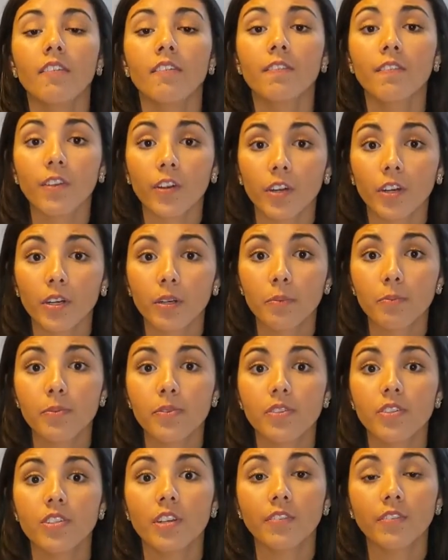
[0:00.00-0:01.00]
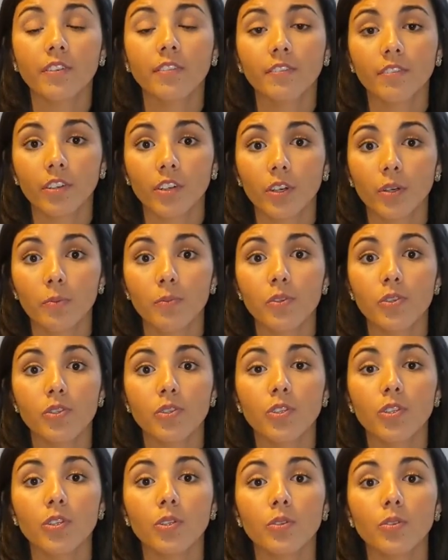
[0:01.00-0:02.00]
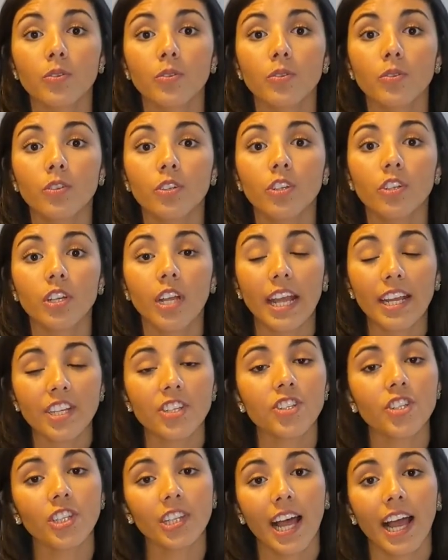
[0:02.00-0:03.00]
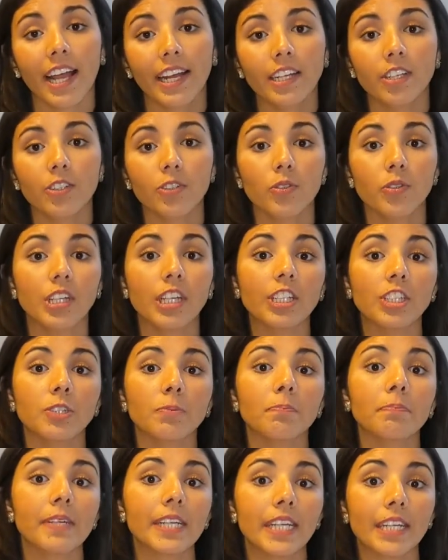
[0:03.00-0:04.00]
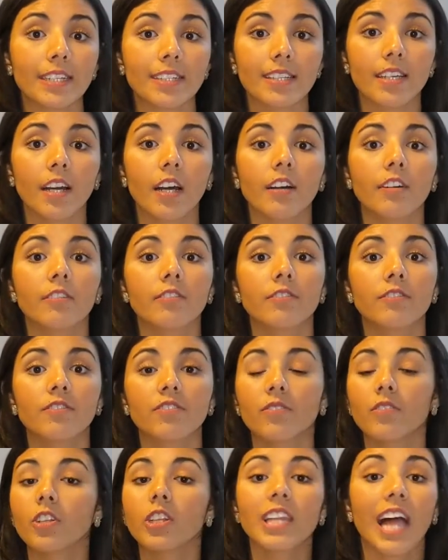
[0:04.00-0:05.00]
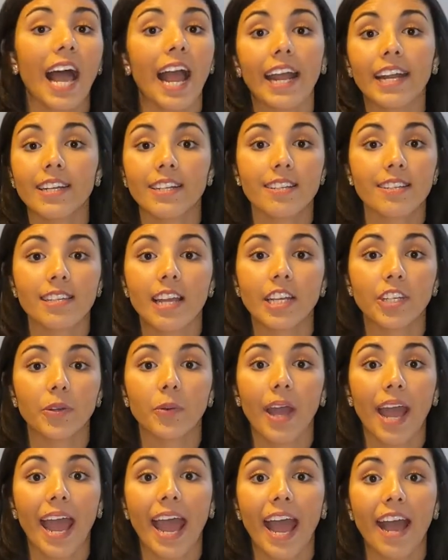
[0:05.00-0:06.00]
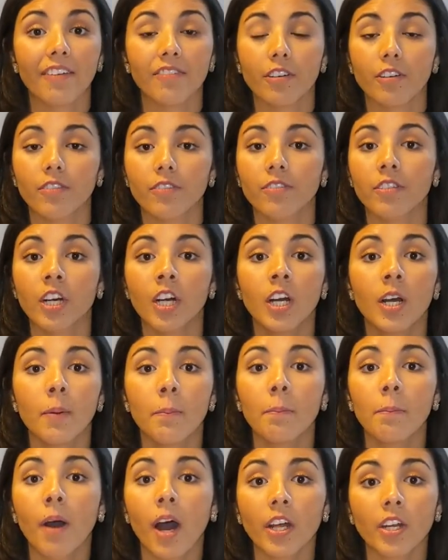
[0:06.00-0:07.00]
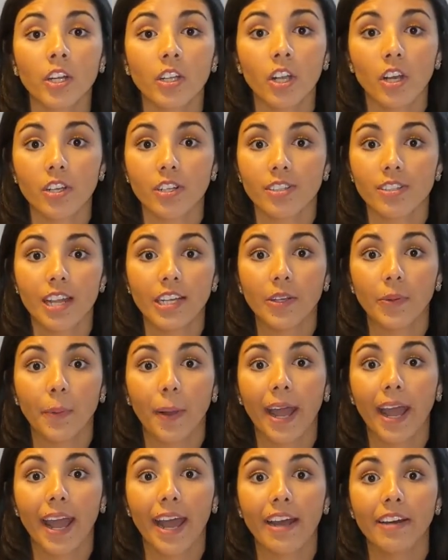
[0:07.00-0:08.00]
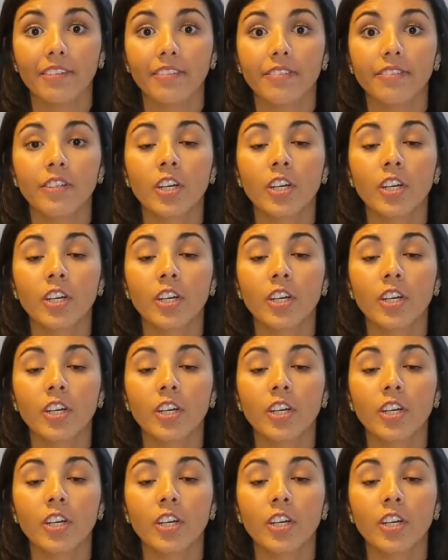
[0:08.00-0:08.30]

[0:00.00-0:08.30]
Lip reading: verbs, different verbs to each line, to each beat of lines that you have, of monologues that you have.